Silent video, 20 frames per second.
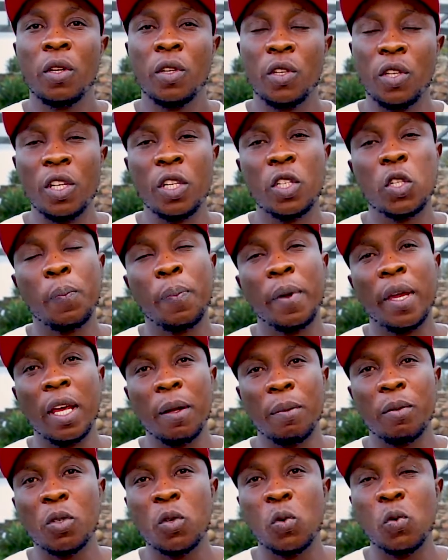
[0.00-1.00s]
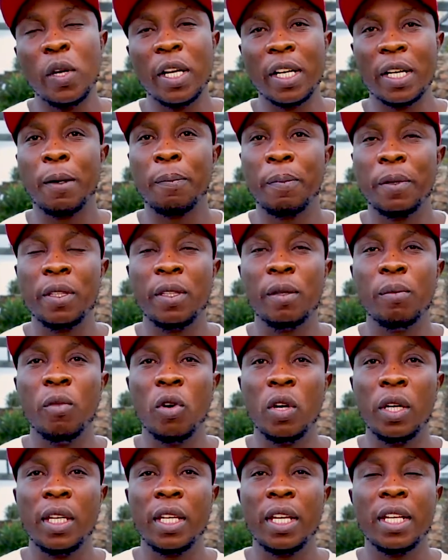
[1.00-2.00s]
you need to be able to wake up in the
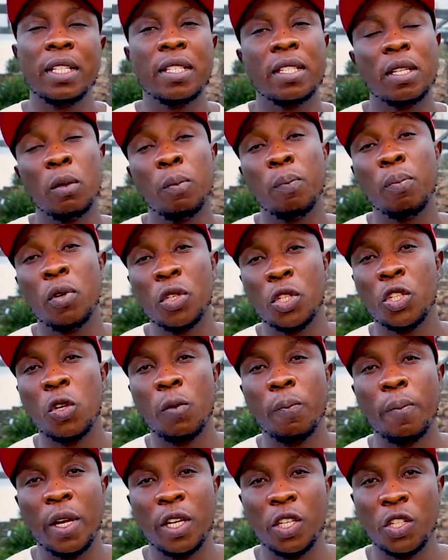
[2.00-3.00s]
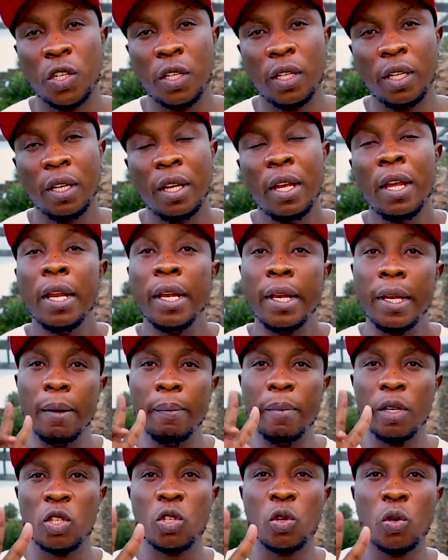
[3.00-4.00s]
morning and still push your passion.
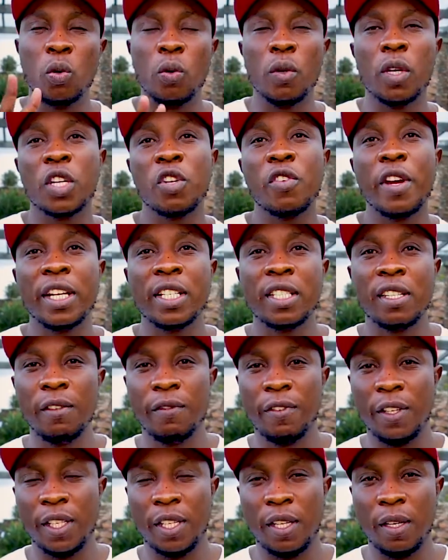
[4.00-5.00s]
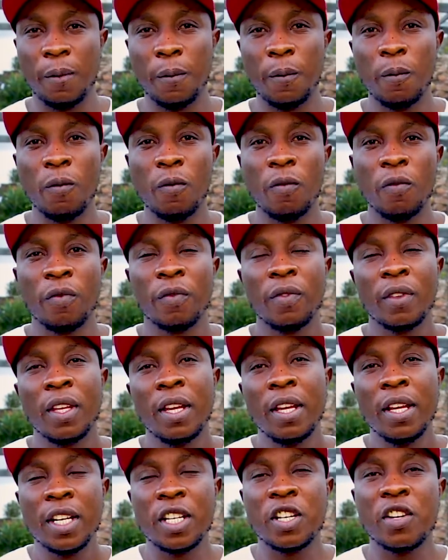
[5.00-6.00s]
Number two, creativity.
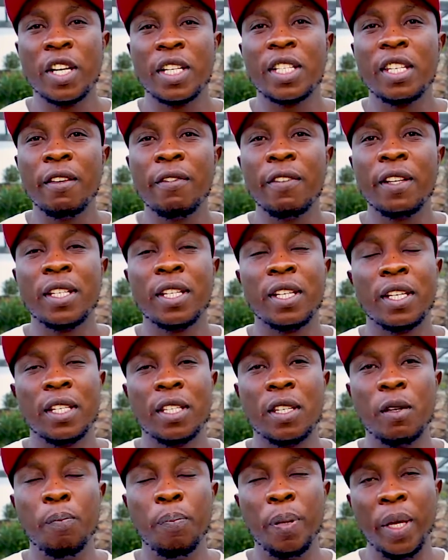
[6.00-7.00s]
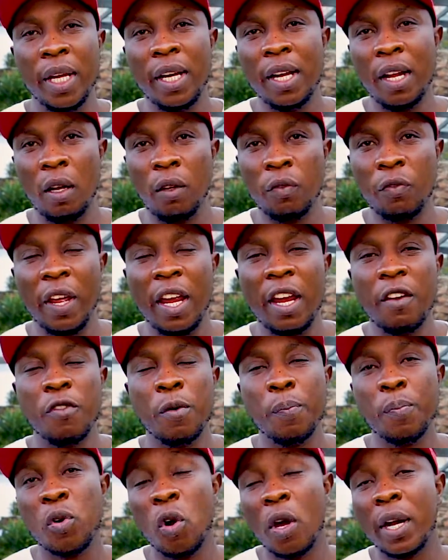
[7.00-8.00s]
Creativity is the pillar of
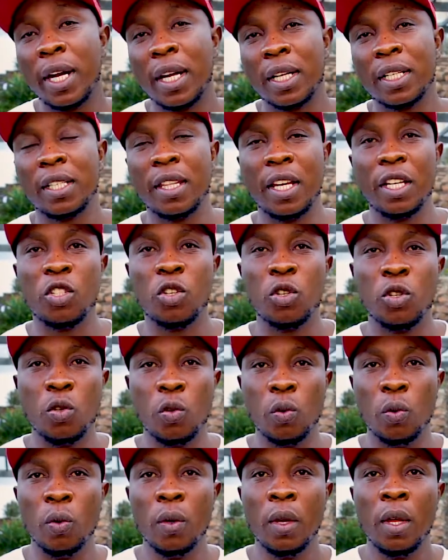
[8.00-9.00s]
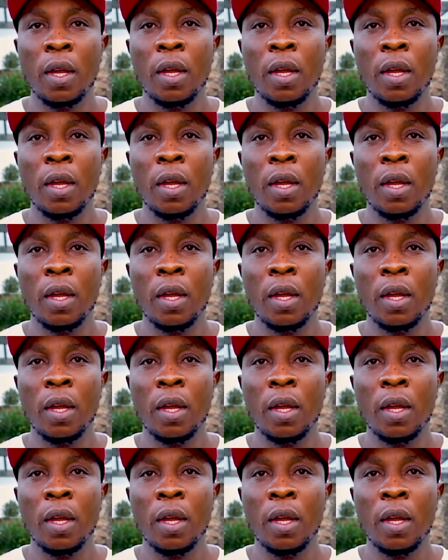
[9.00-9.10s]
every product that you do.